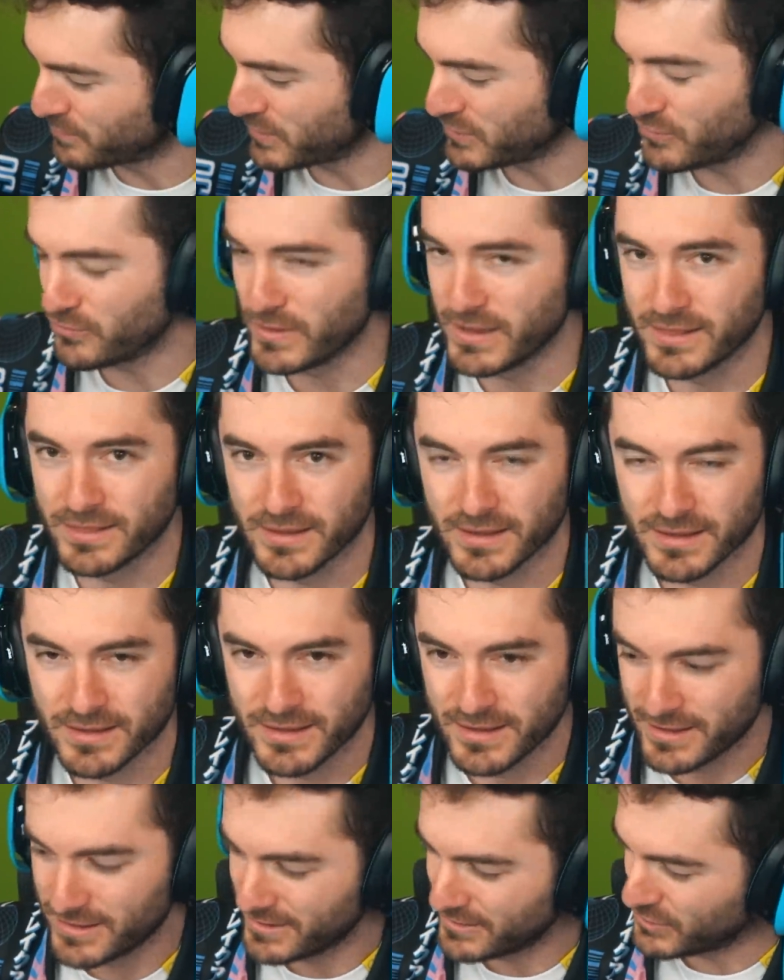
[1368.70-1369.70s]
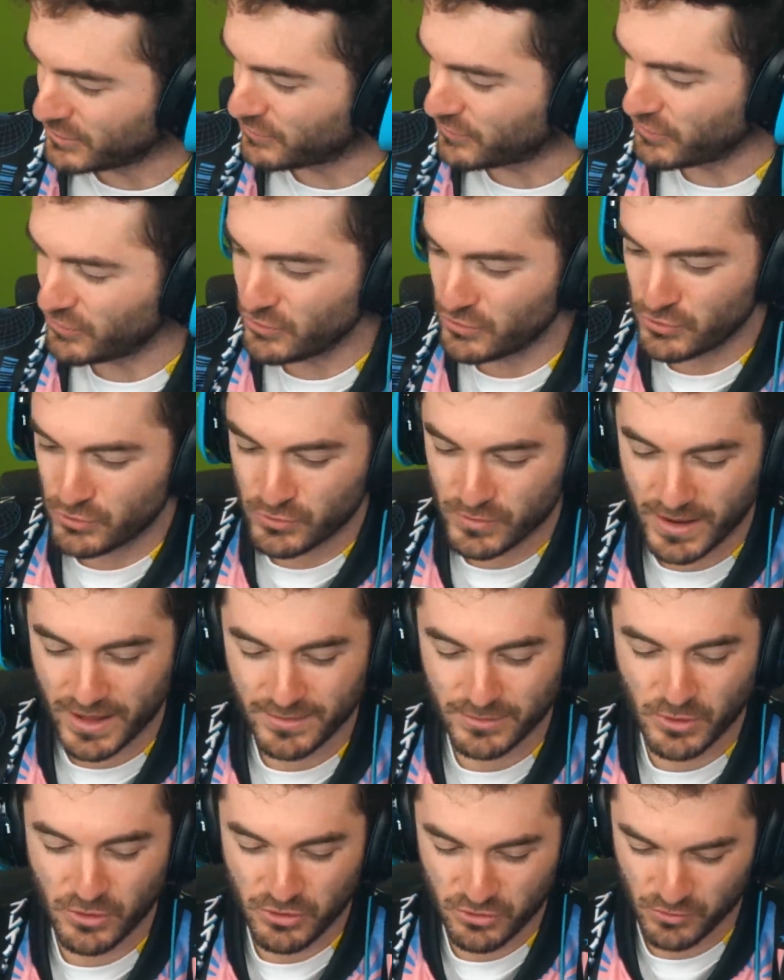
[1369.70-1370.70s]
between the 2
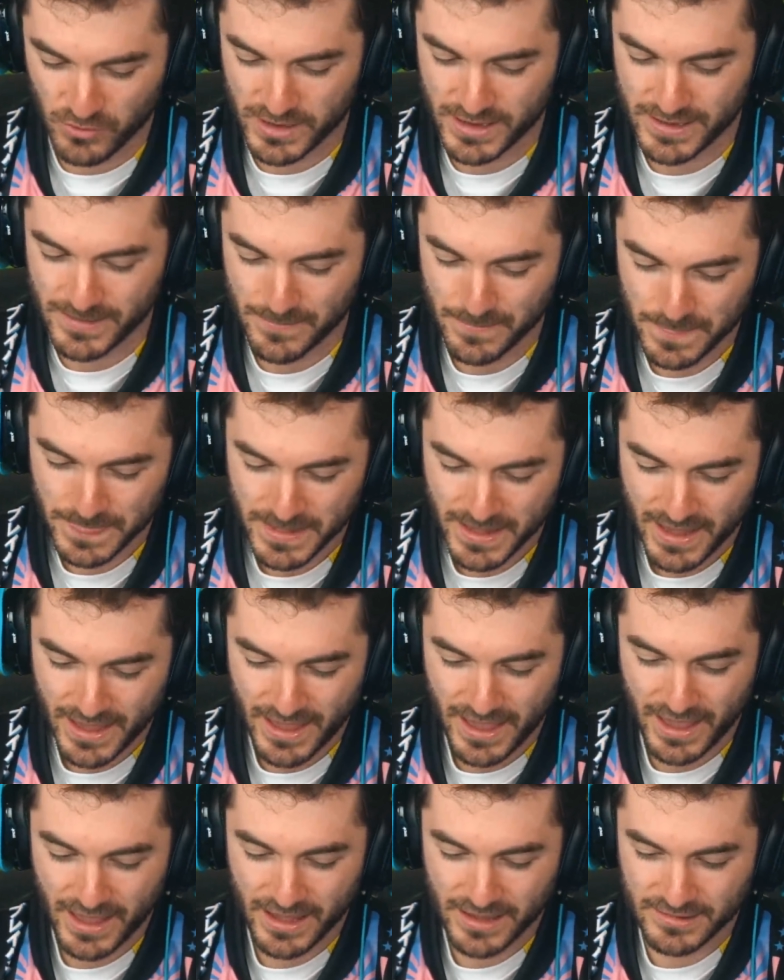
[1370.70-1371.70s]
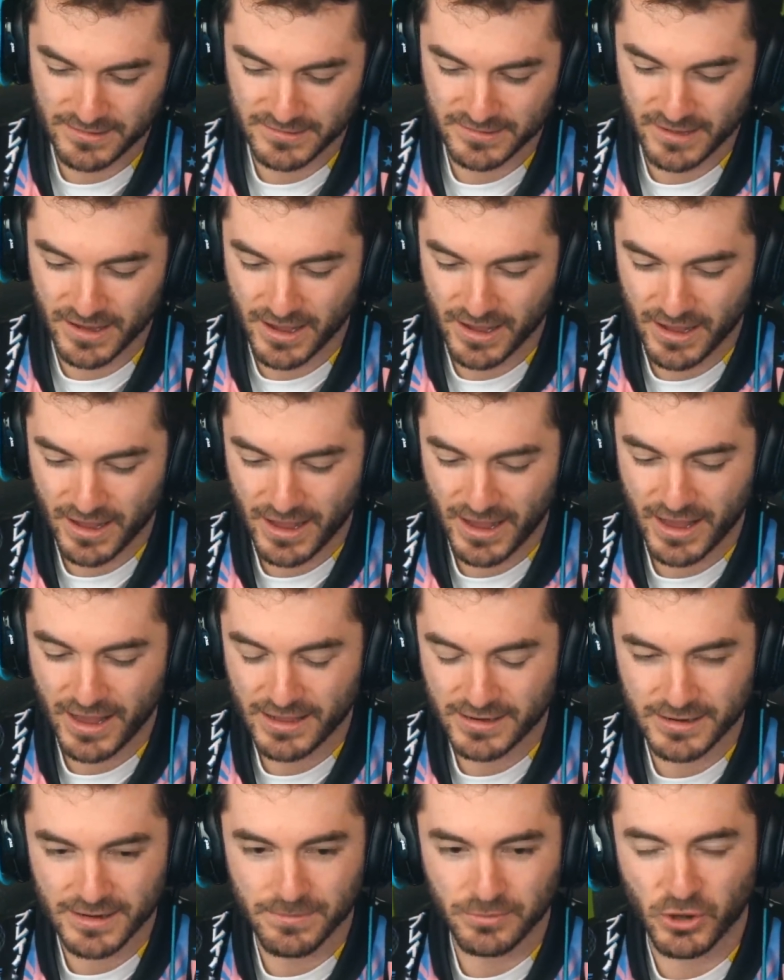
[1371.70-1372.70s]
and the 3. And I
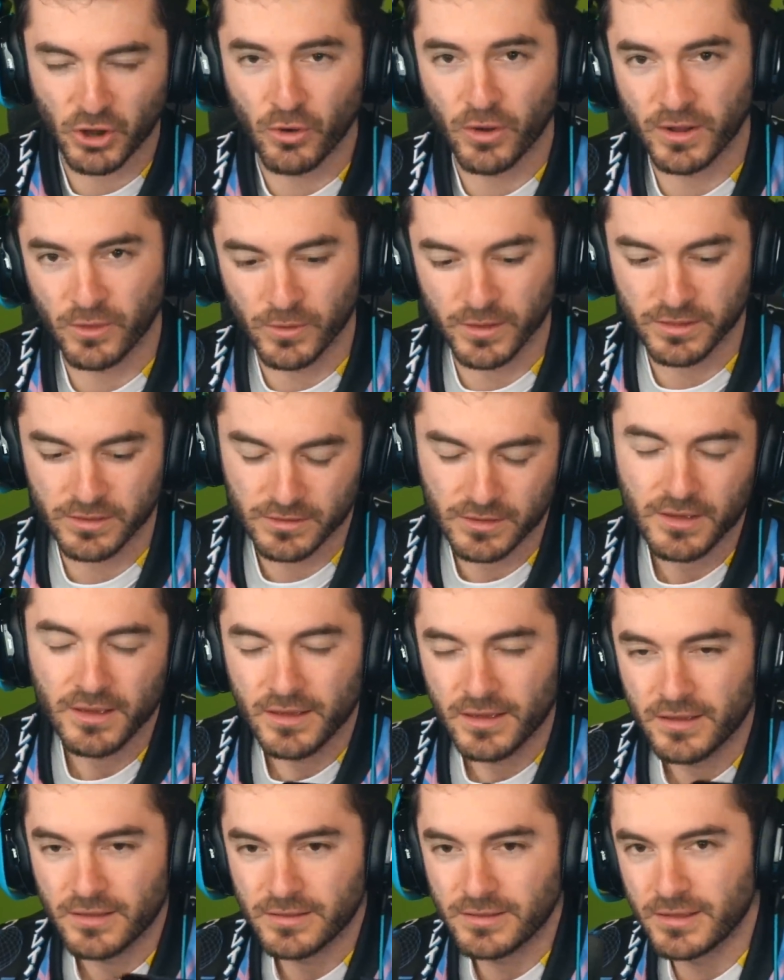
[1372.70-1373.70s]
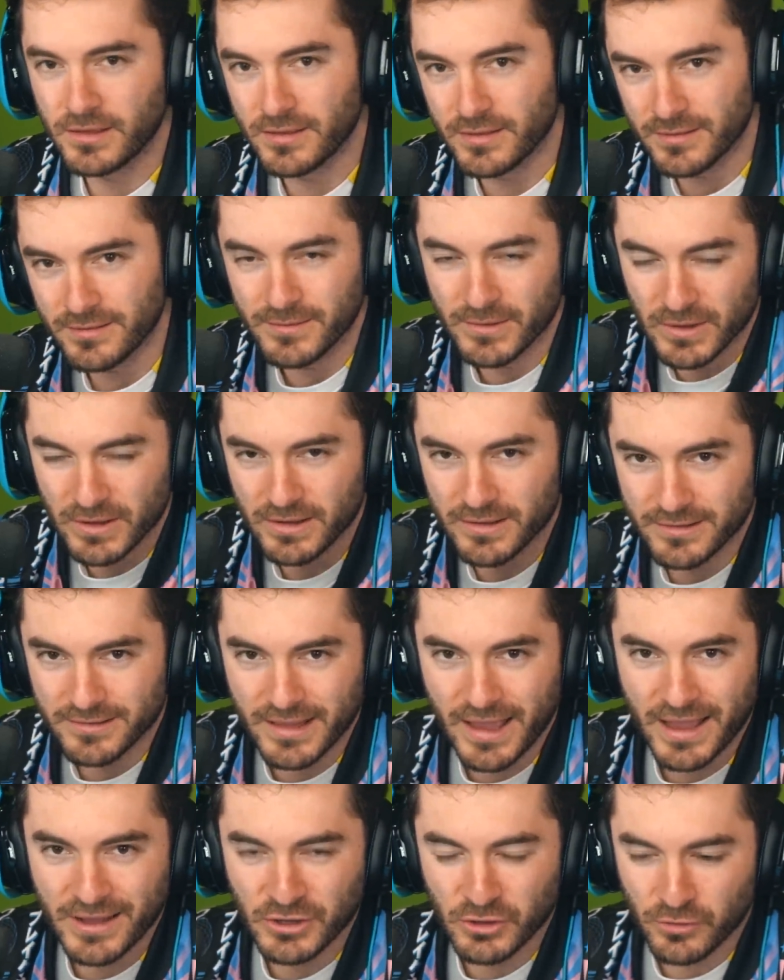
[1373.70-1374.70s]
ended up going with the
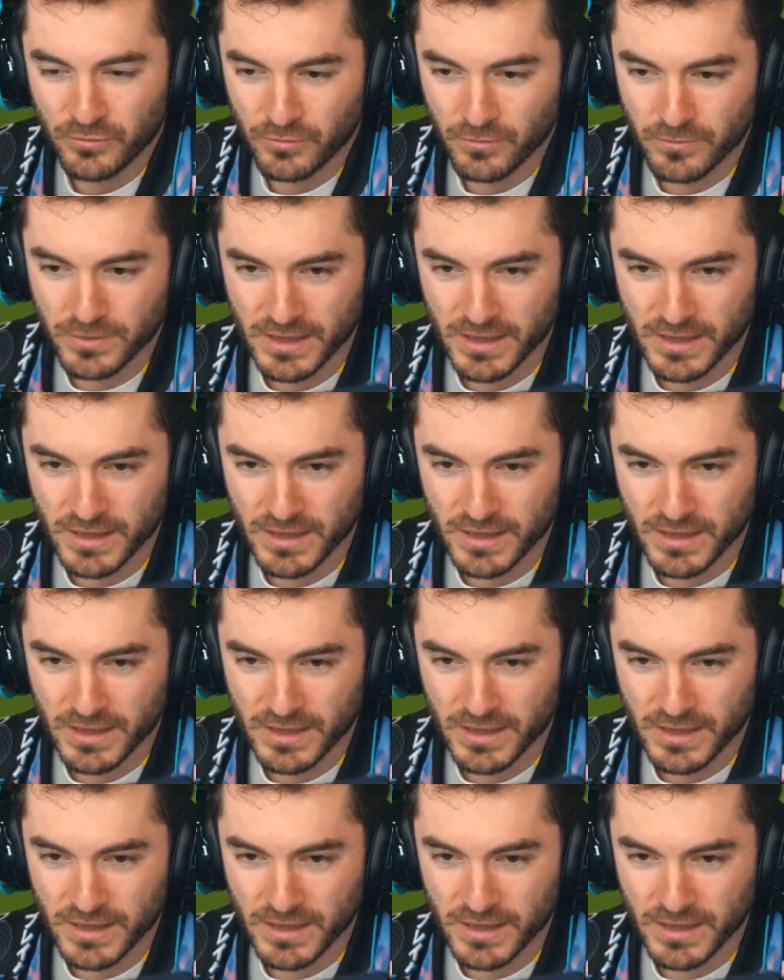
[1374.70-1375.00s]
Daniel from